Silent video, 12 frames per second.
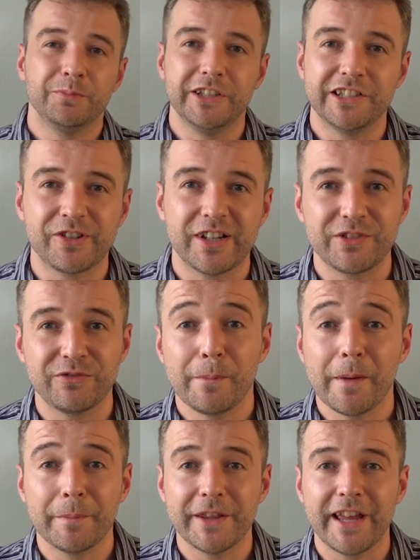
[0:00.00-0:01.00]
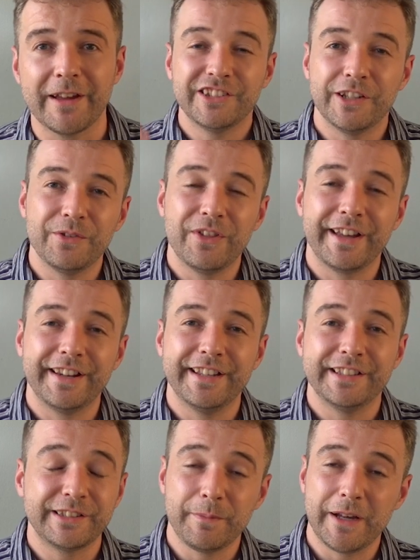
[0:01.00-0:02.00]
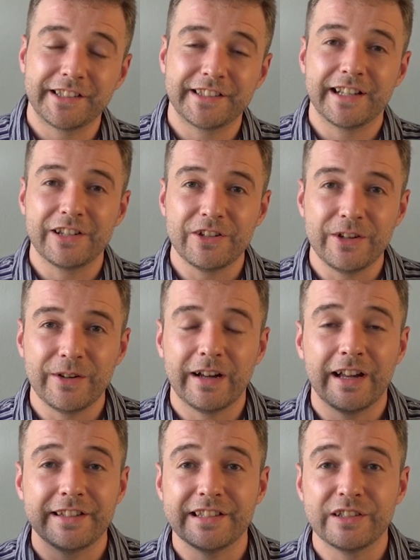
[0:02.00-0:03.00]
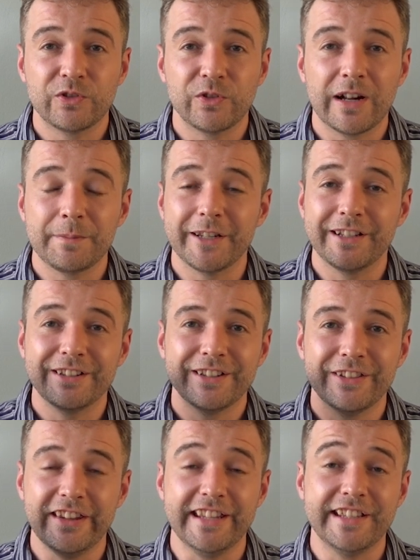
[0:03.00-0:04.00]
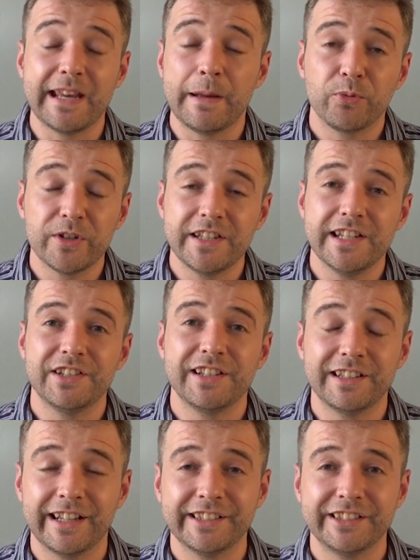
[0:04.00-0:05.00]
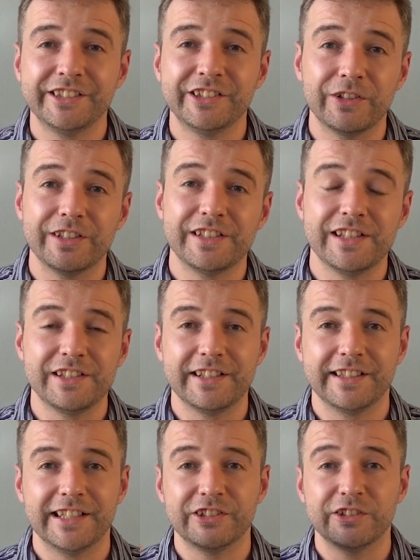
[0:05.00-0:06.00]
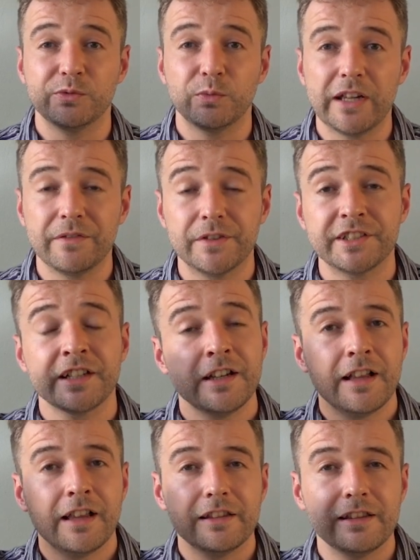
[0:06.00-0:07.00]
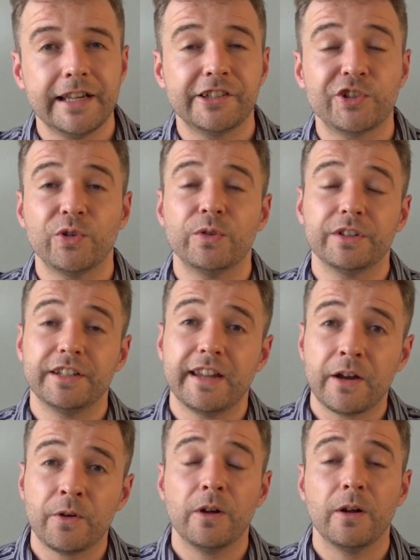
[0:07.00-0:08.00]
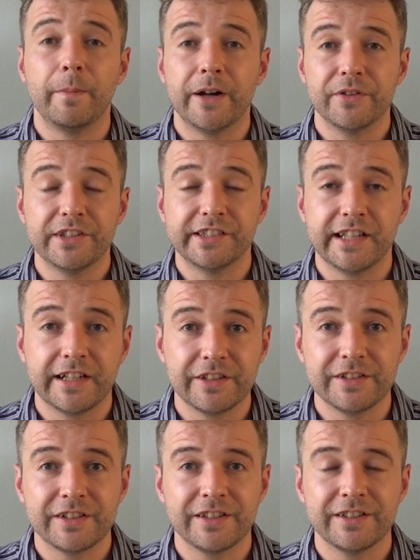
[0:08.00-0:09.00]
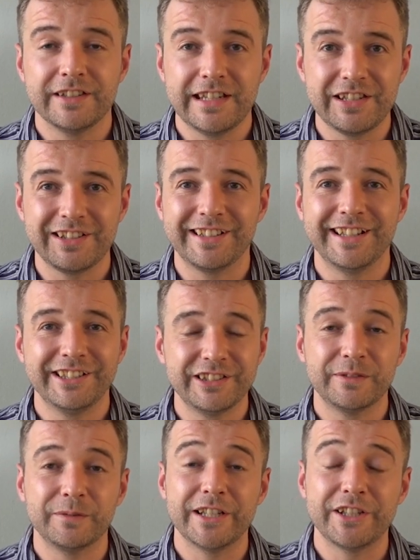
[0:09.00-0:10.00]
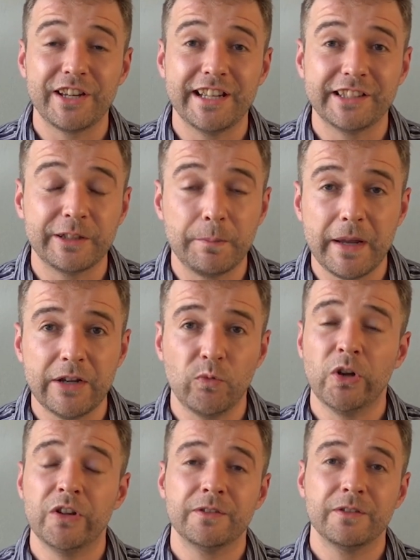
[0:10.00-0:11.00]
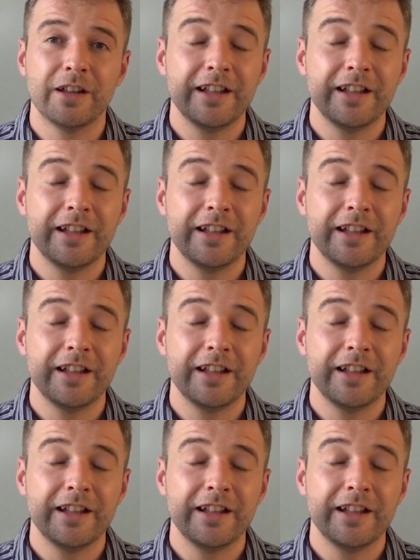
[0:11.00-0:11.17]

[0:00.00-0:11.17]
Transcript: please try to remember that. So that is the best I can do at describing the temporary teaching license or the teaching license waivers. Let's talk now about the second teaching license, which is the main one.